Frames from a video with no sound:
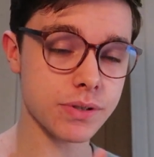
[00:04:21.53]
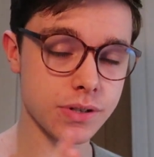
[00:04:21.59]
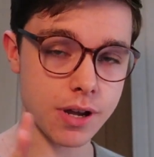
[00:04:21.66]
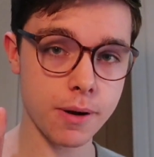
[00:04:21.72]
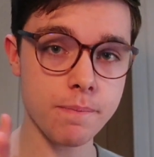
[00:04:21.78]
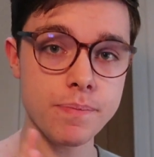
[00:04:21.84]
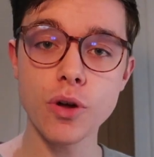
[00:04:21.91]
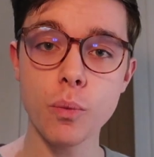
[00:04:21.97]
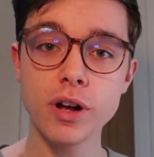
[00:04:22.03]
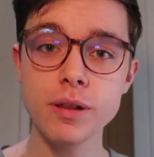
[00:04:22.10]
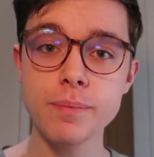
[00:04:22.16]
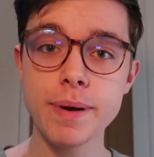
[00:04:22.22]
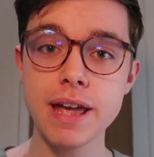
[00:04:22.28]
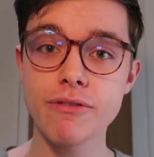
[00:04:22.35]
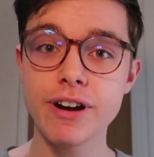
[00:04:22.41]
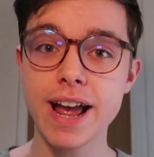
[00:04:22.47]
So there will
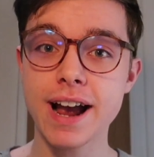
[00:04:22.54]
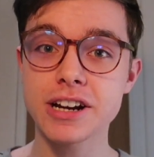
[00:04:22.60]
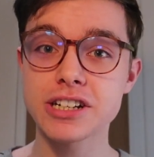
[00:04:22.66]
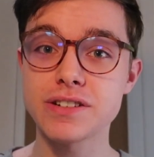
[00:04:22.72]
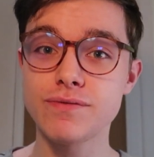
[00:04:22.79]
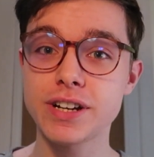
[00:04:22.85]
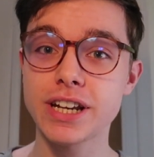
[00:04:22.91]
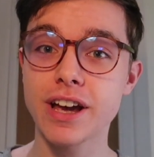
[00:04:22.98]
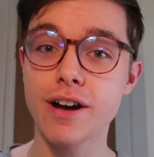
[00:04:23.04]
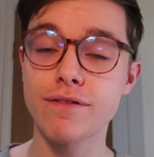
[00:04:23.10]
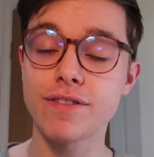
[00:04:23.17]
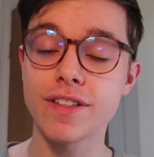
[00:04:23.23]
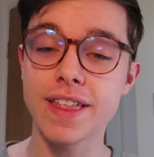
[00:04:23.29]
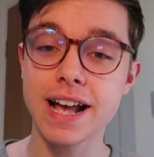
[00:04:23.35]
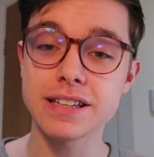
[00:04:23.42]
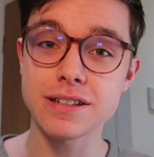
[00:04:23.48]
be a reaction video
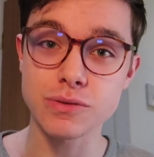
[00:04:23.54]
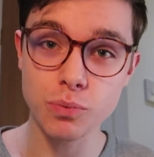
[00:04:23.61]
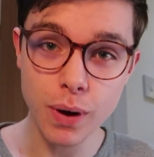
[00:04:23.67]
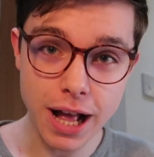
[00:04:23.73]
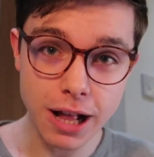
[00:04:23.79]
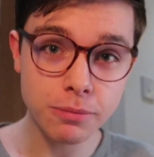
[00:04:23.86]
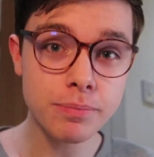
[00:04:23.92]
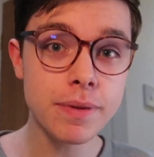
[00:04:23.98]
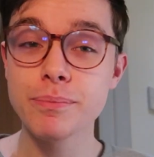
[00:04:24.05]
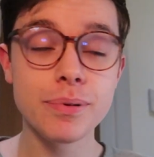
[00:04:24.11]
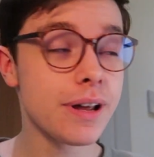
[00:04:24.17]
for that as well.